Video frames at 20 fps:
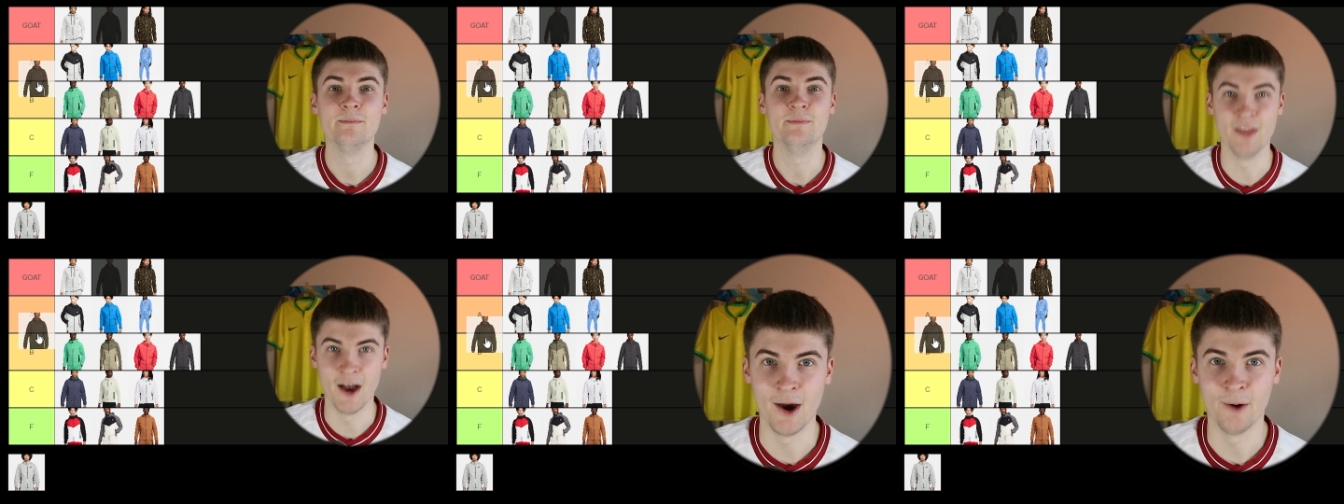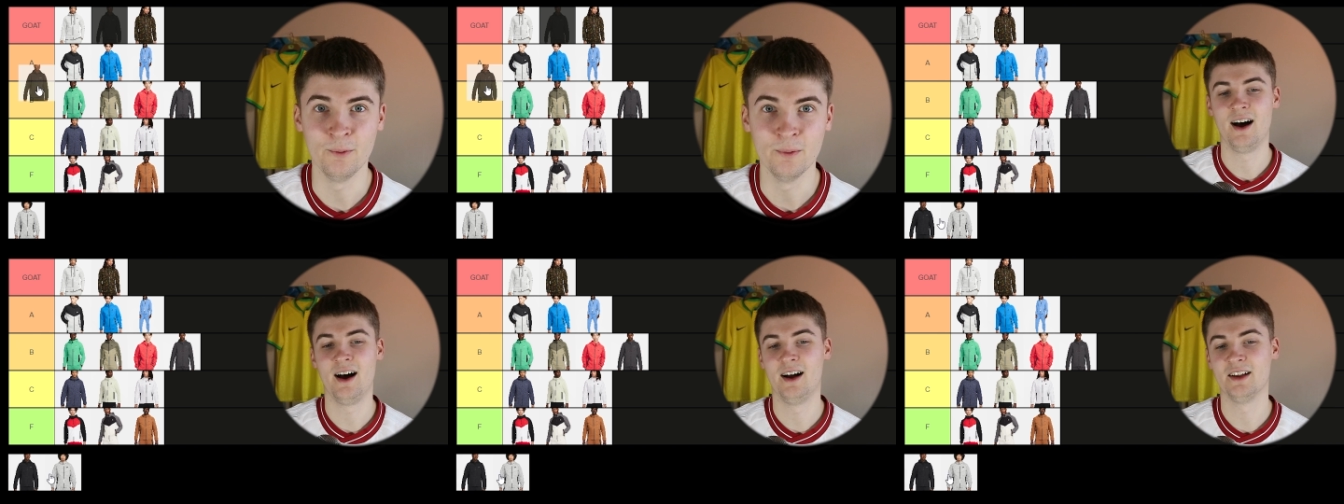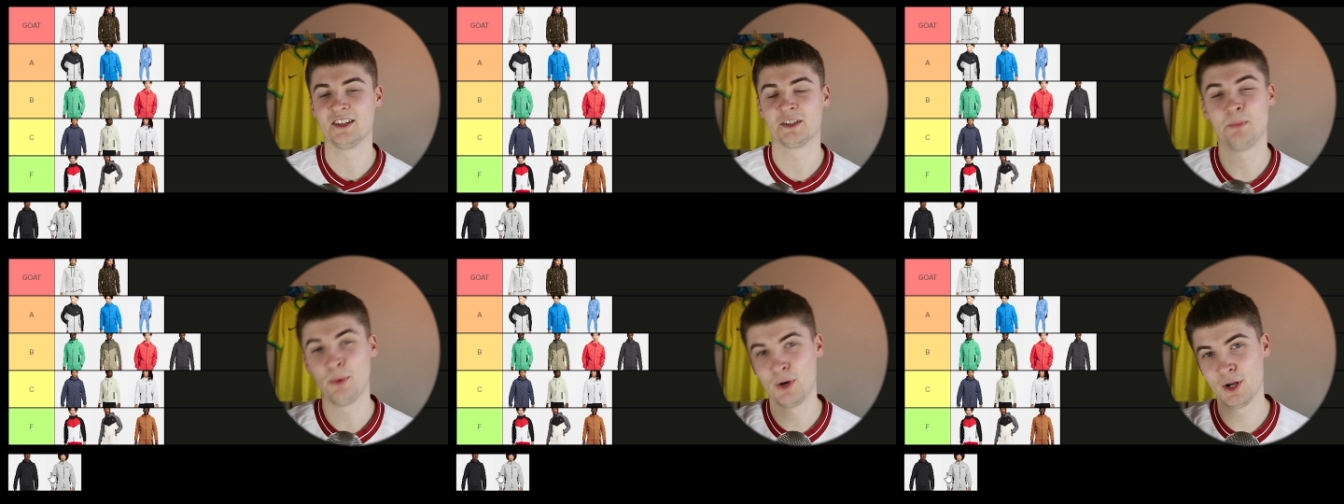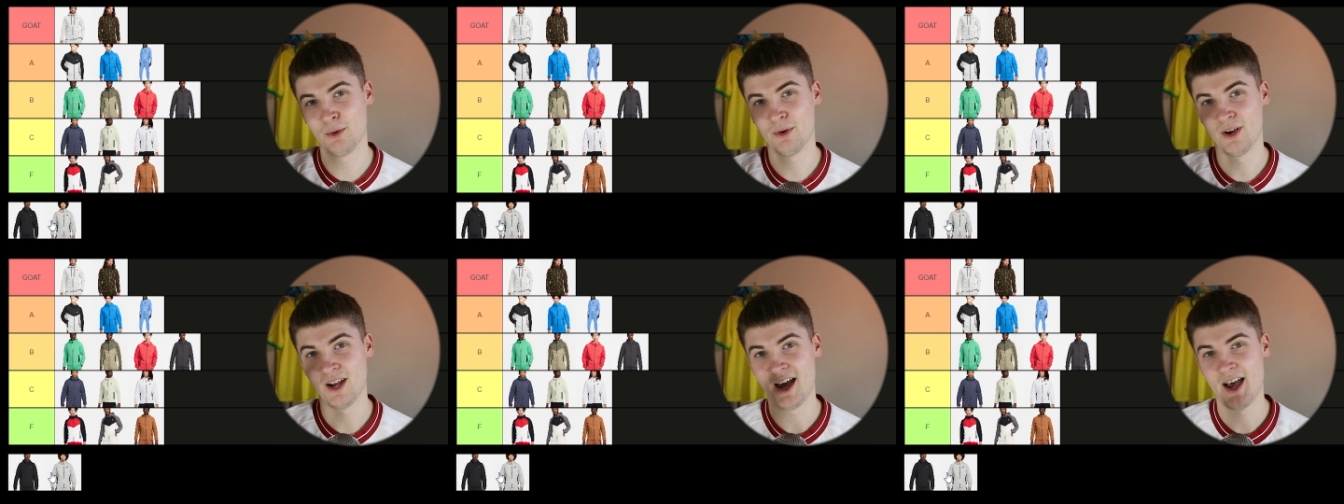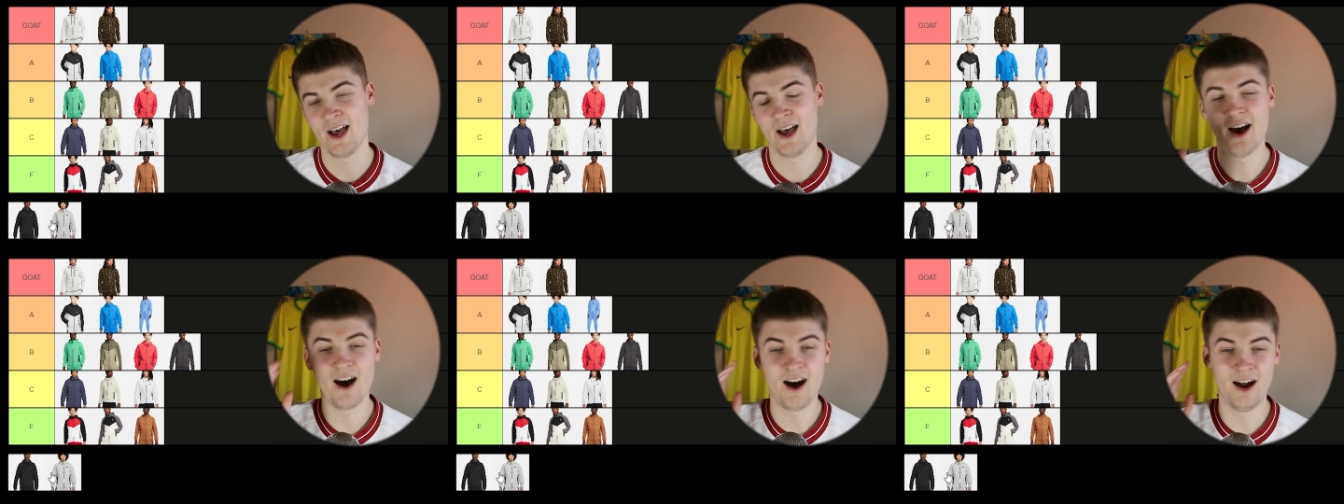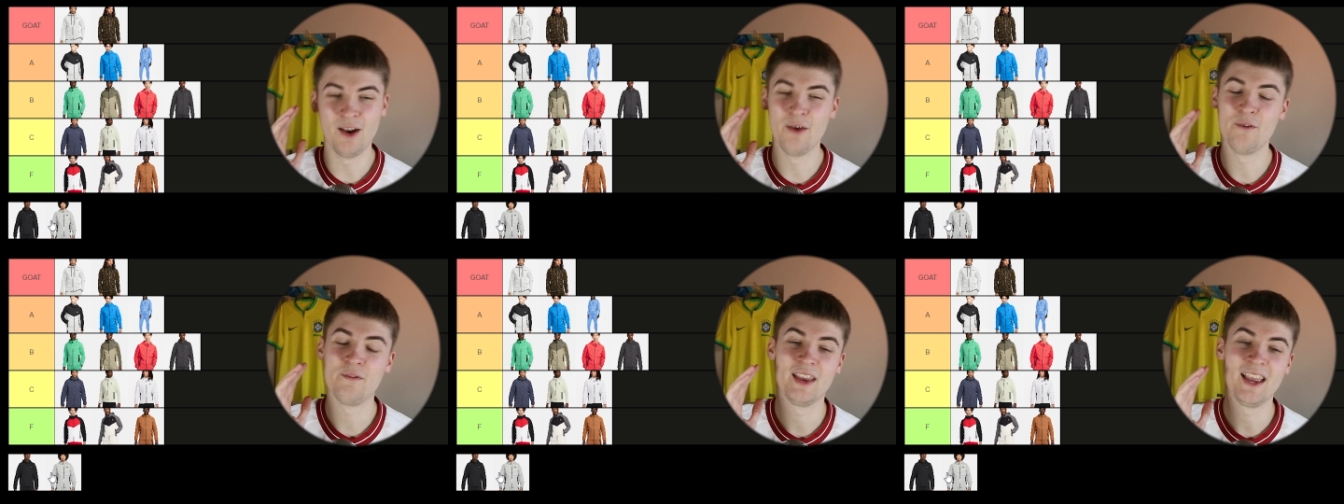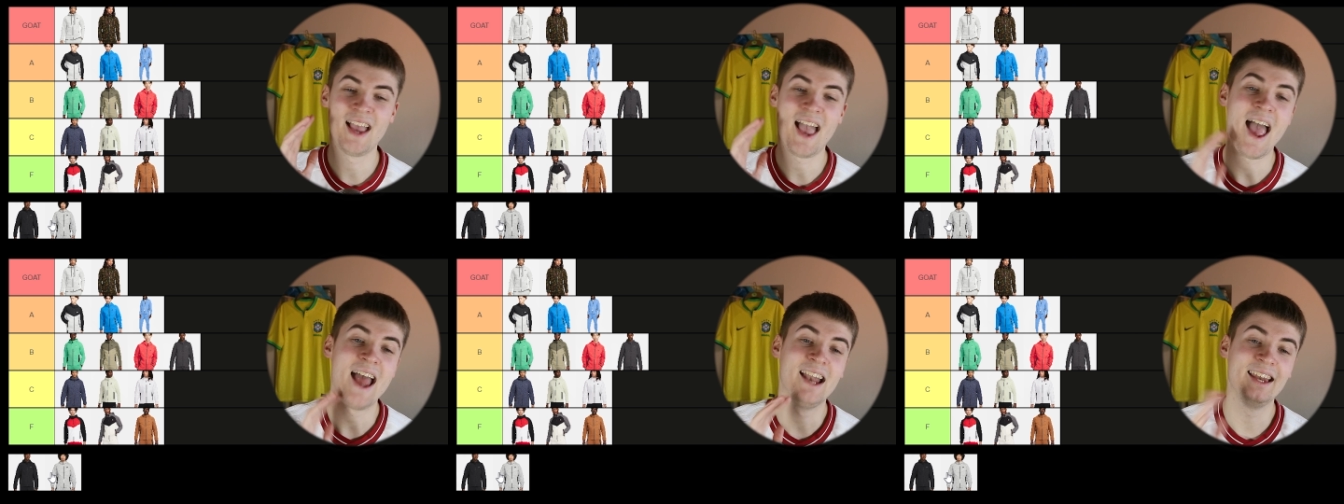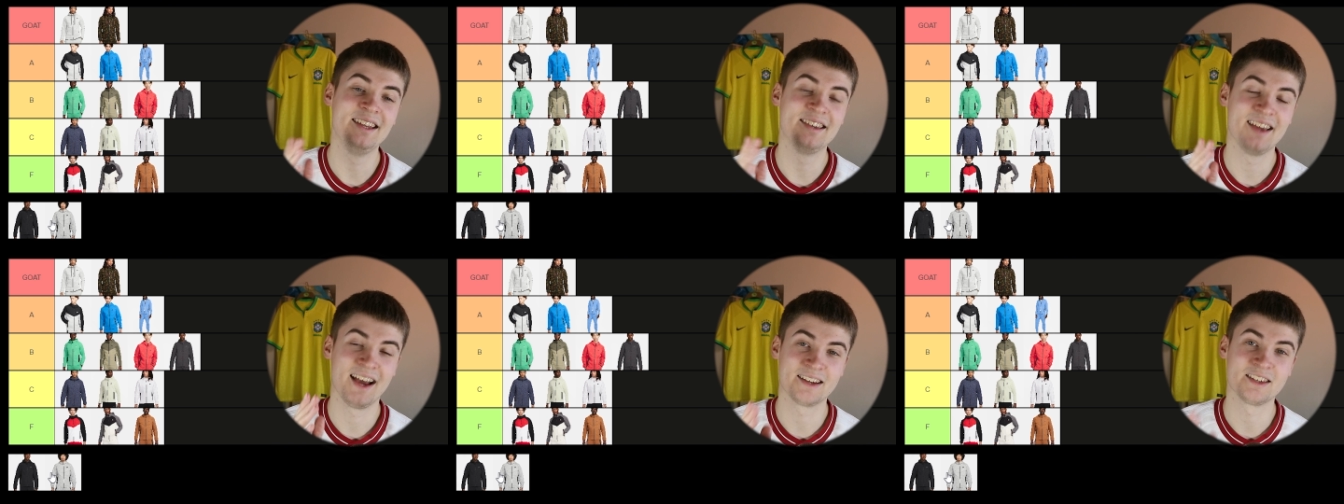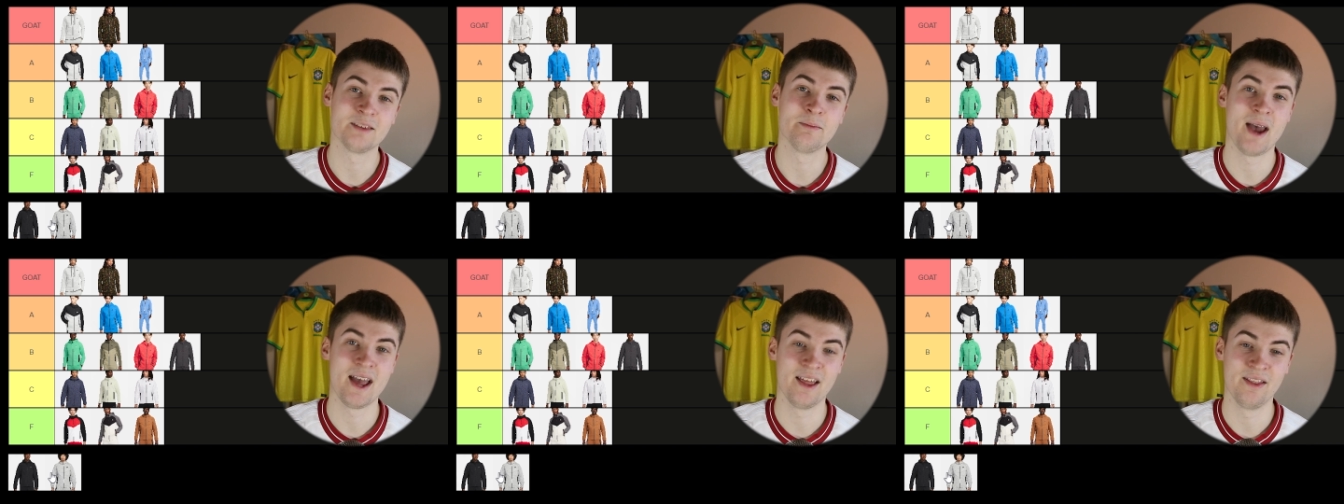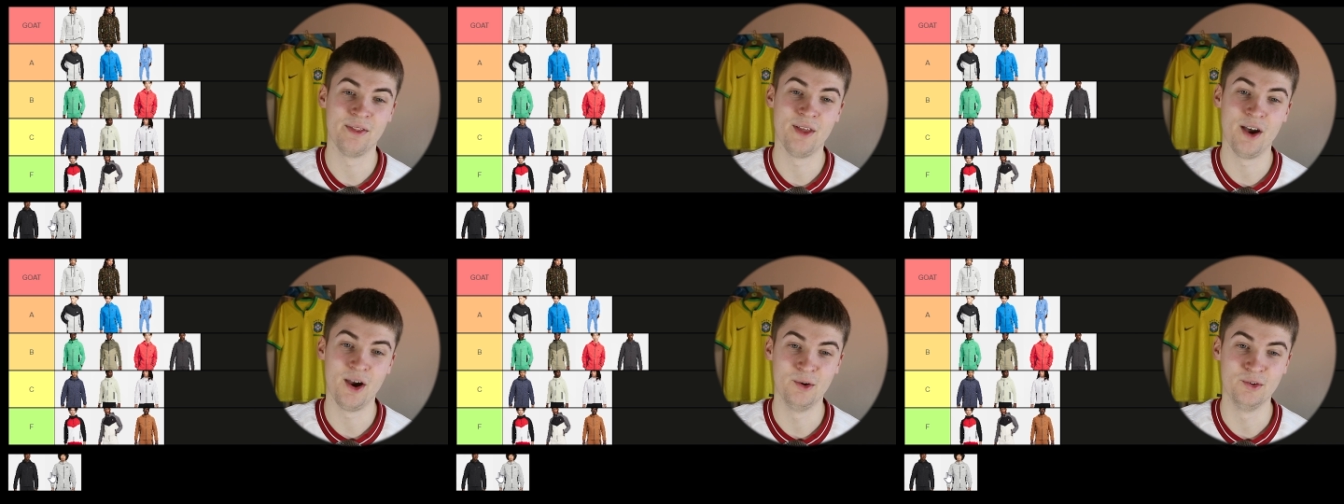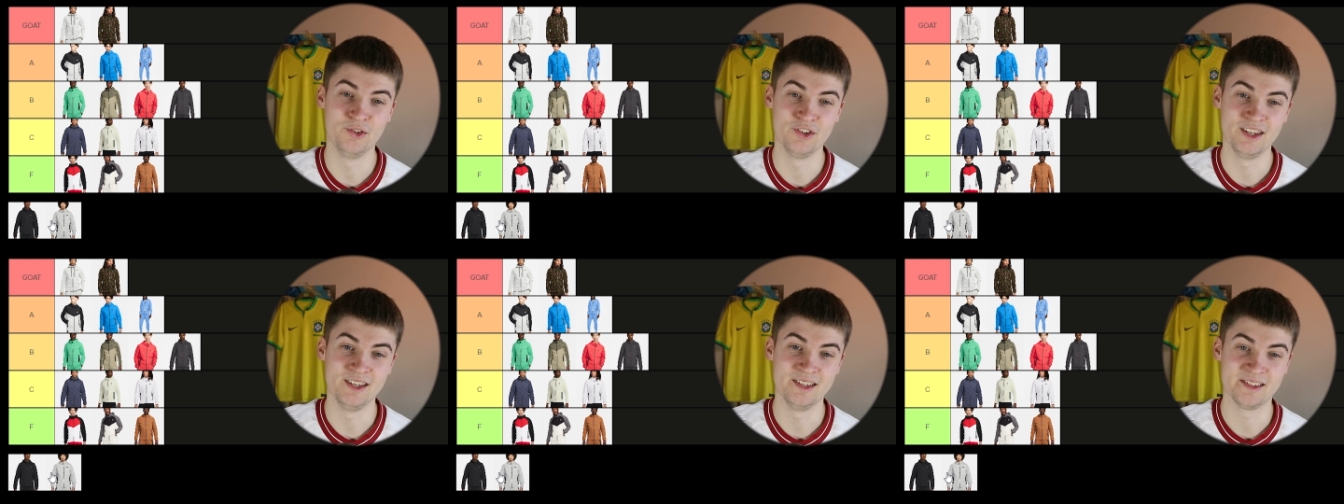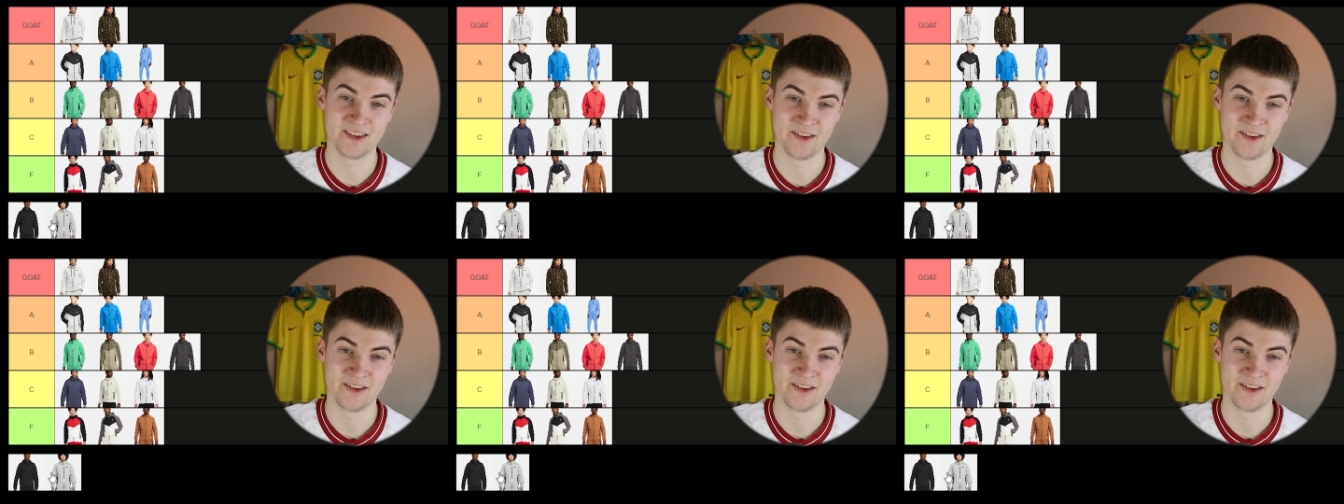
No. Spoiler alert, I don't think any techs are better than the OG,